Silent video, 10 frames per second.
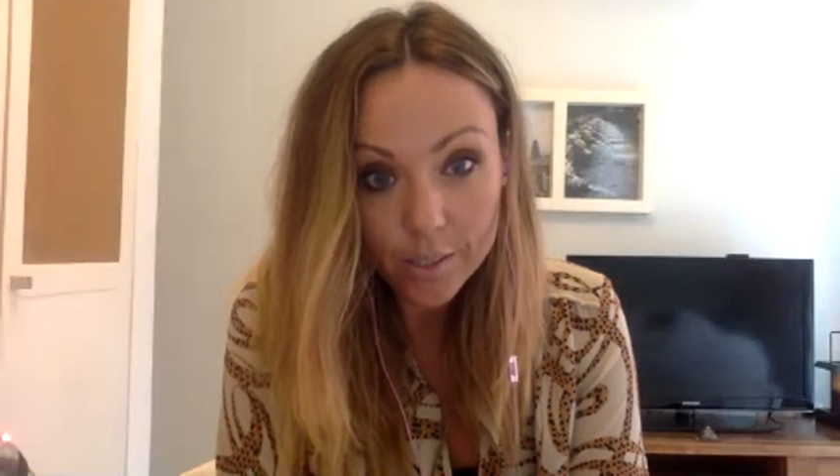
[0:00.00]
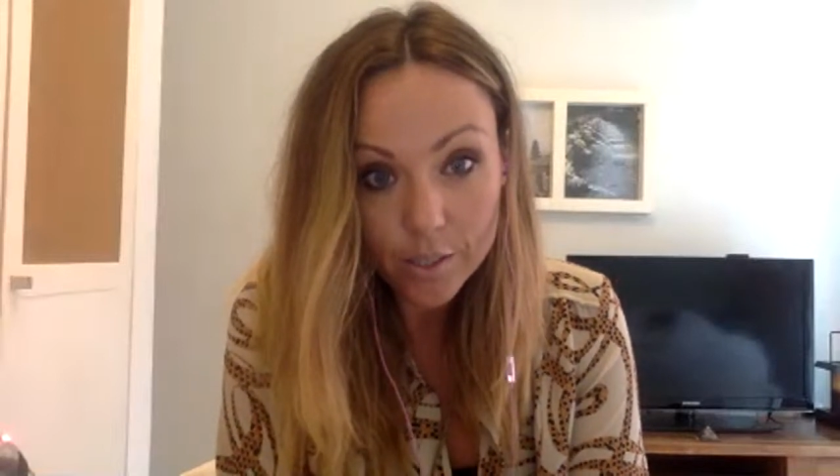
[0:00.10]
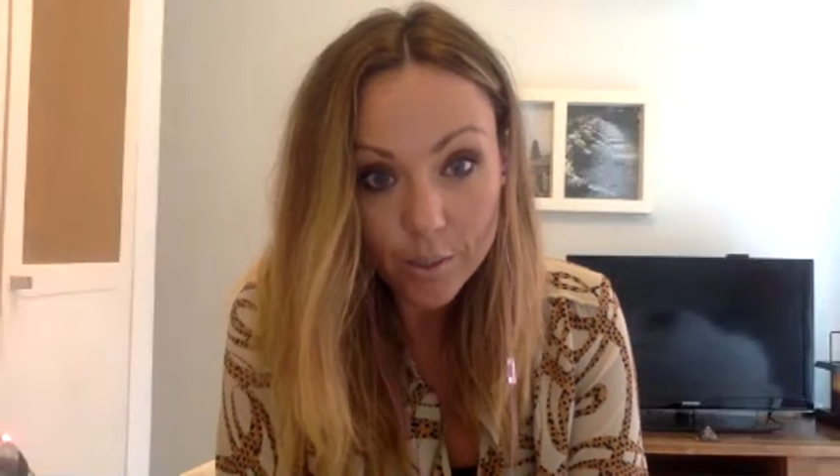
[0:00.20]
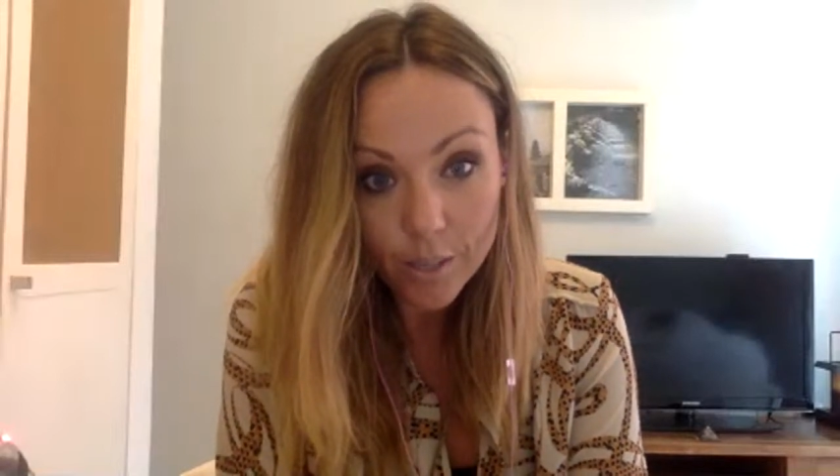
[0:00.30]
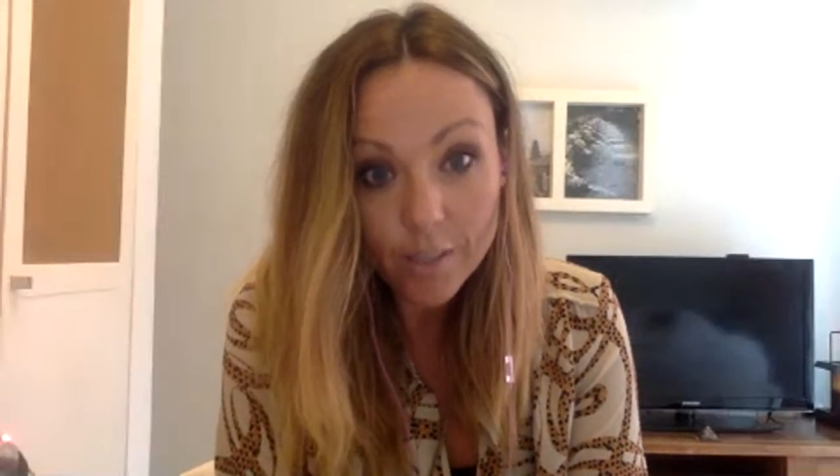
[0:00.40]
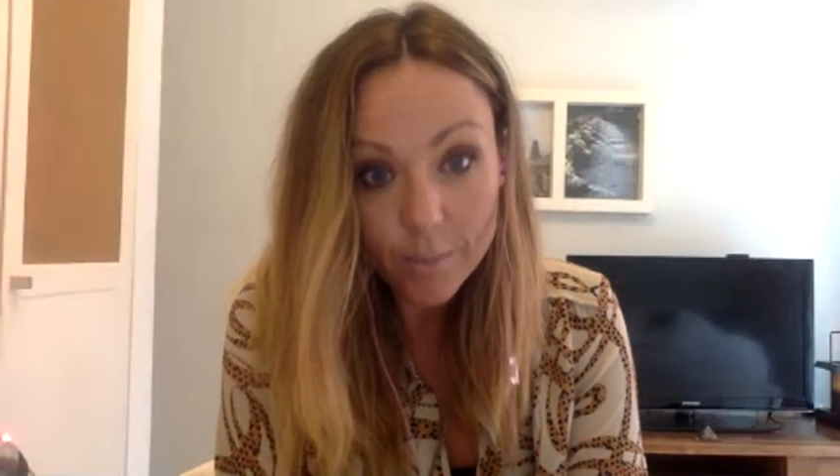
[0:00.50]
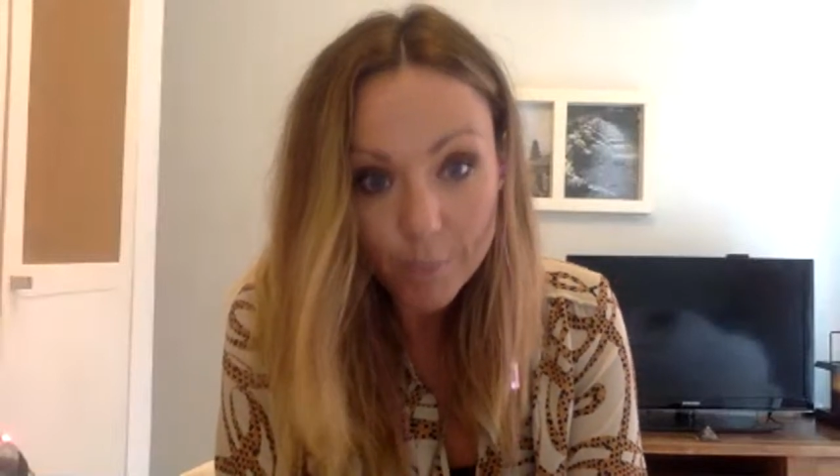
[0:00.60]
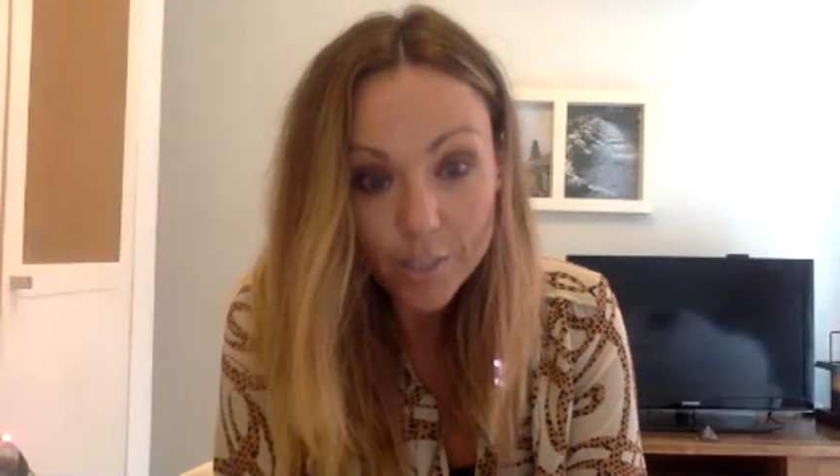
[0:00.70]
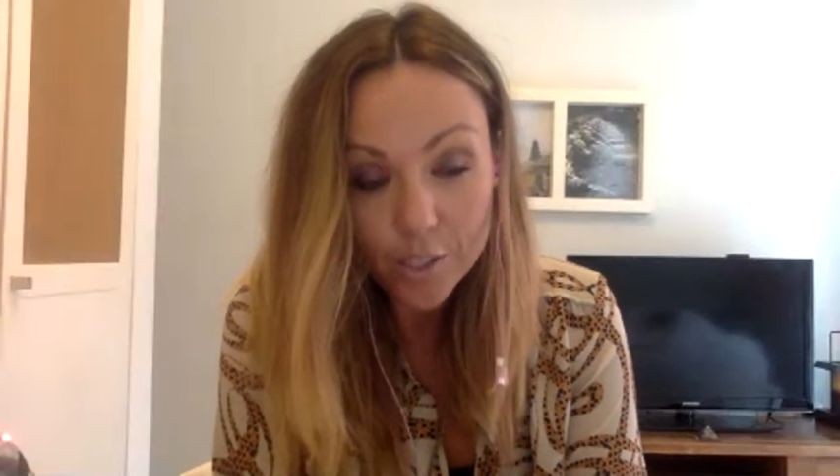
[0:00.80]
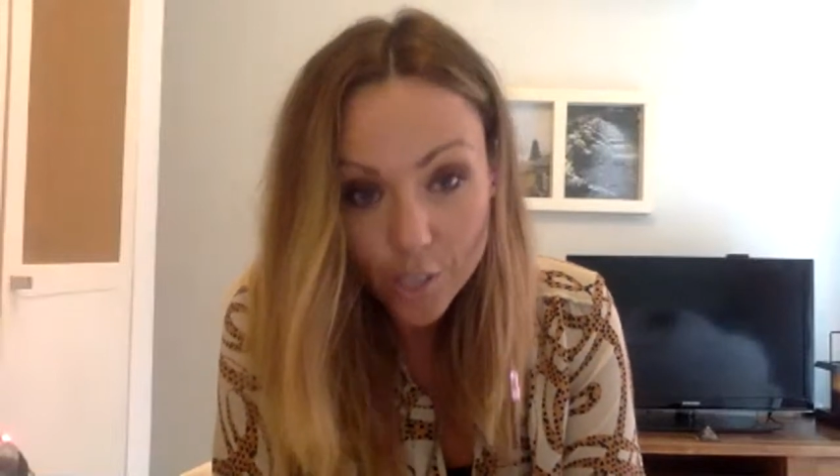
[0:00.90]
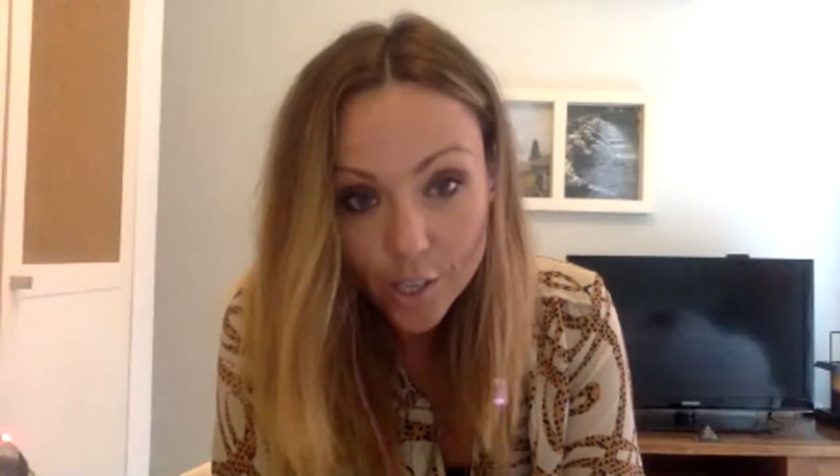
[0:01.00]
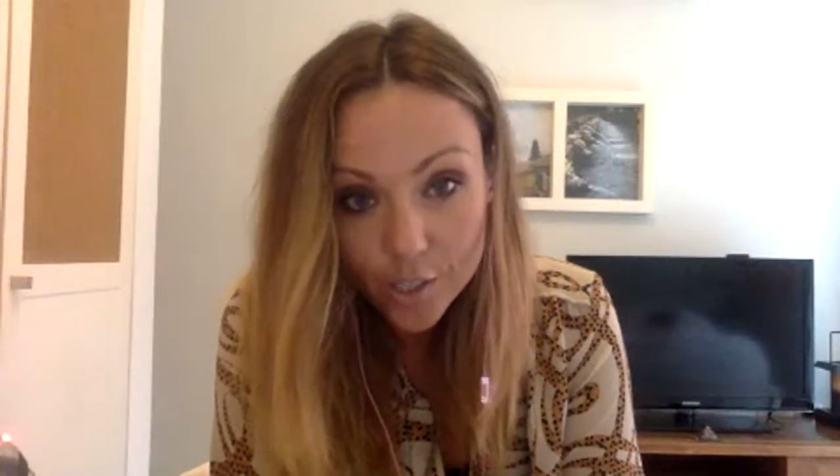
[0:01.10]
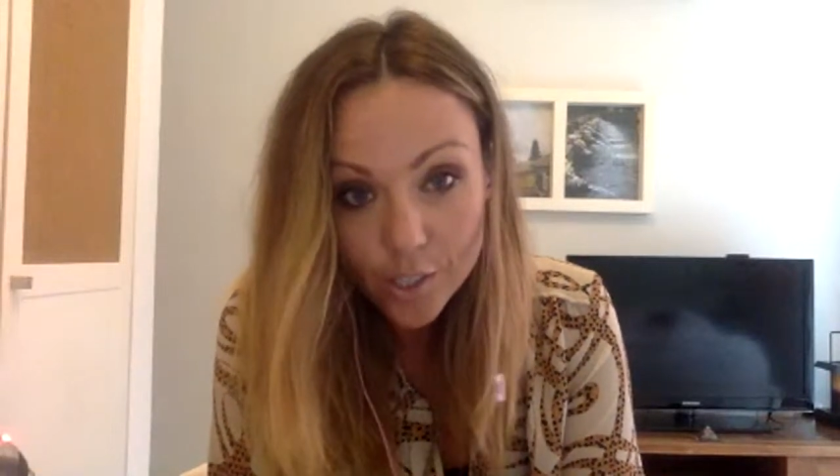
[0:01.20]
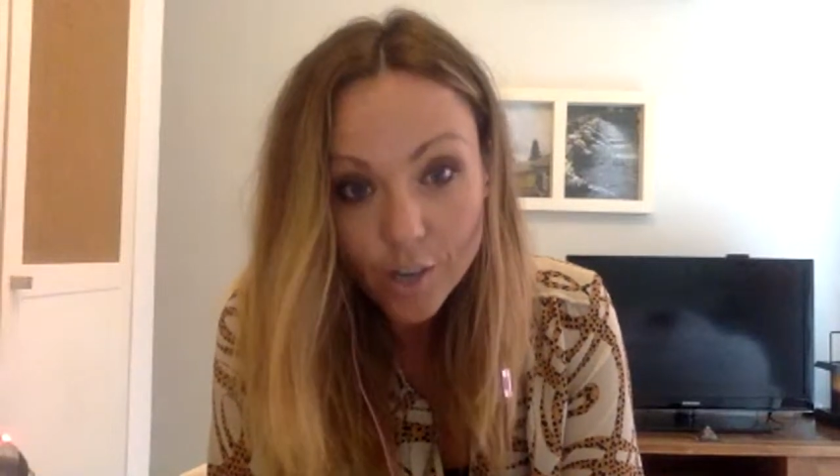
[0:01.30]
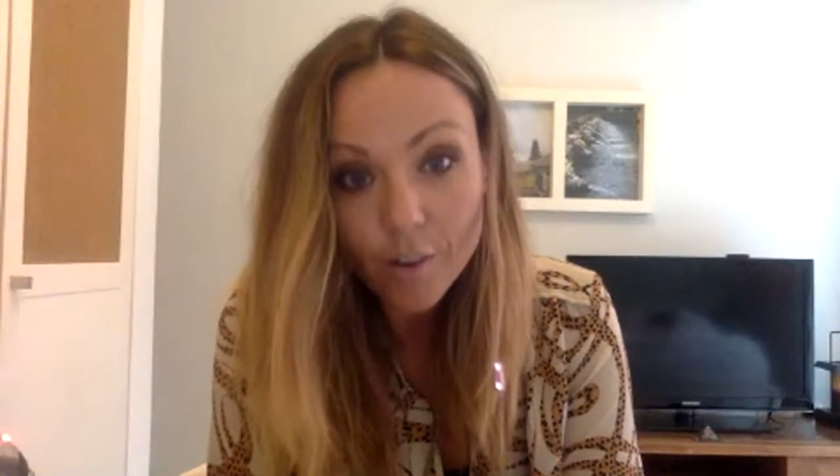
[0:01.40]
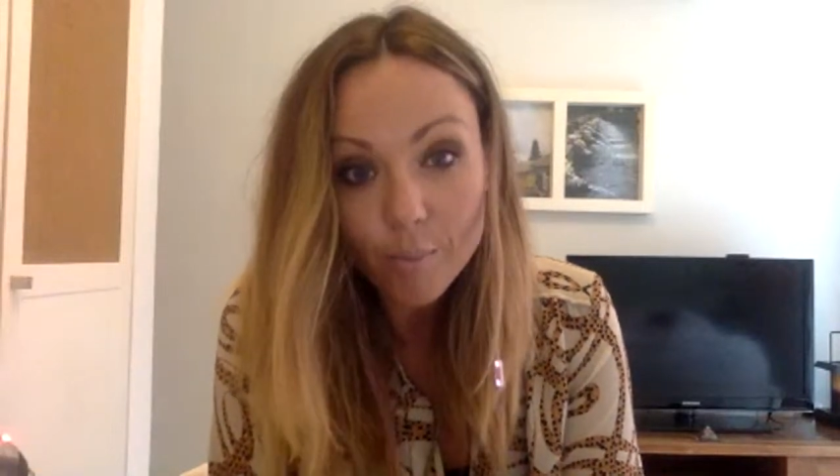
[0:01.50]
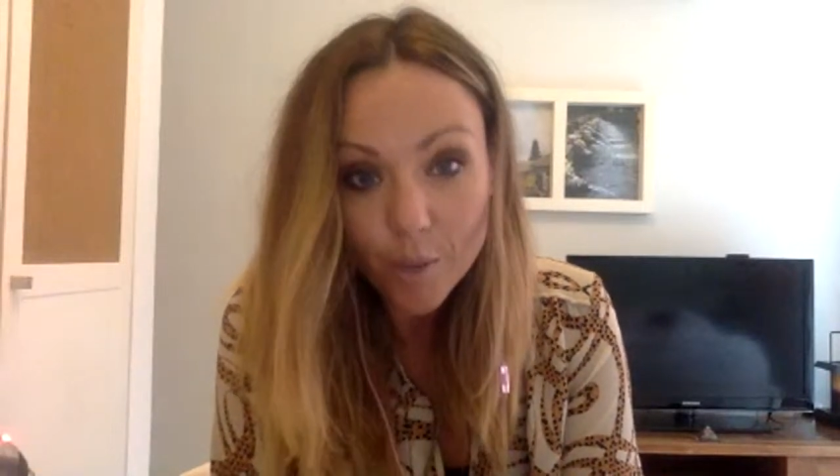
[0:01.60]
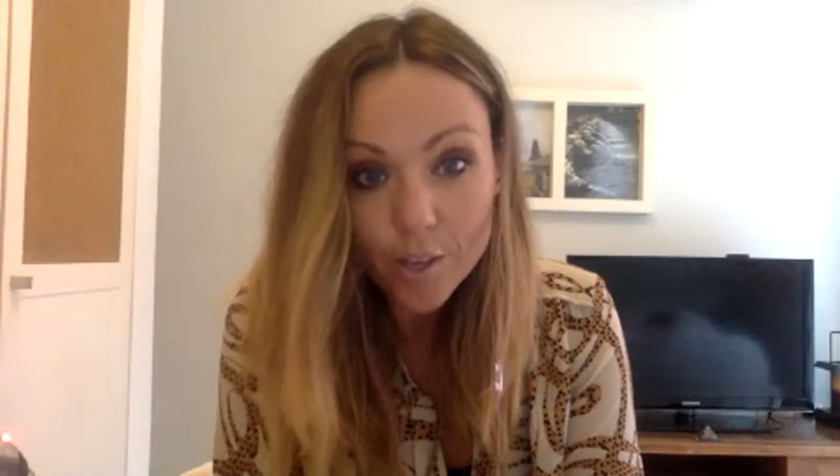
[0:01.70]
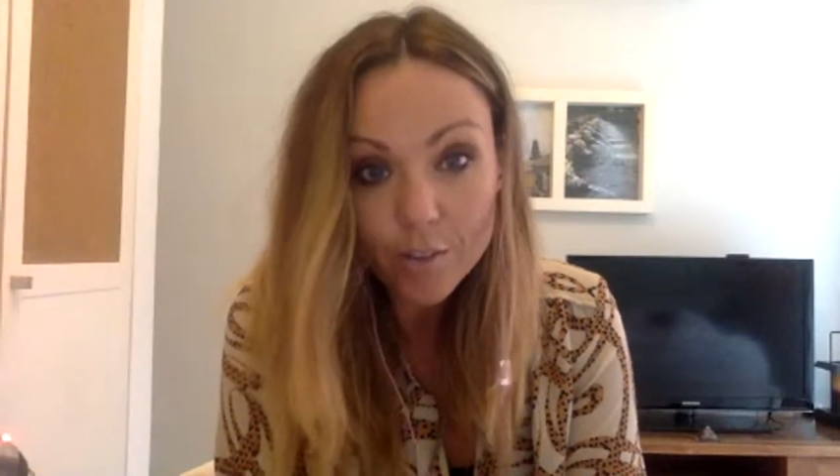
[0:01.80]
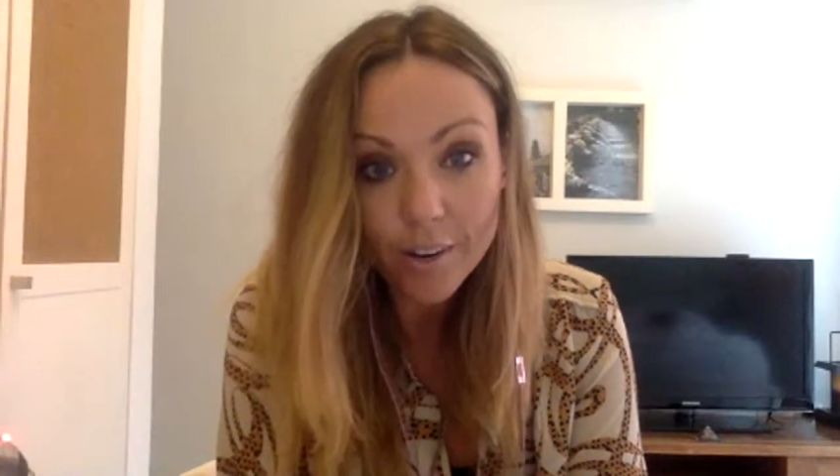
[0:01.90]
You can either be a surgeon or a
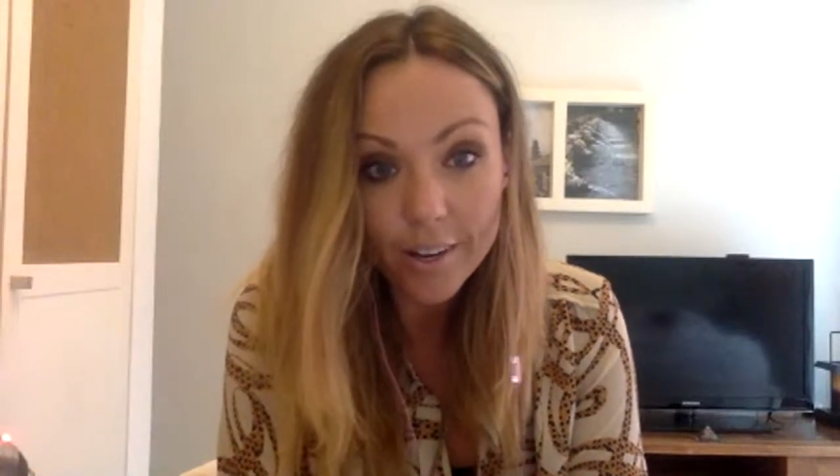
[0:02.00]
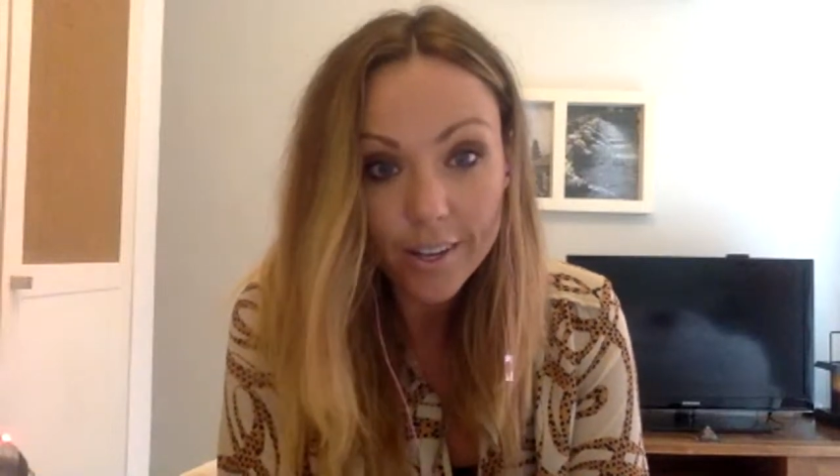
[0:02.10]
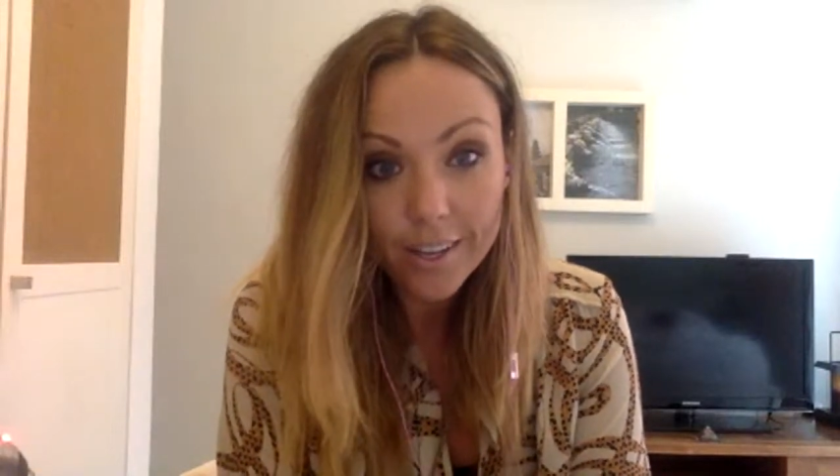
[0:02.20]
murderer.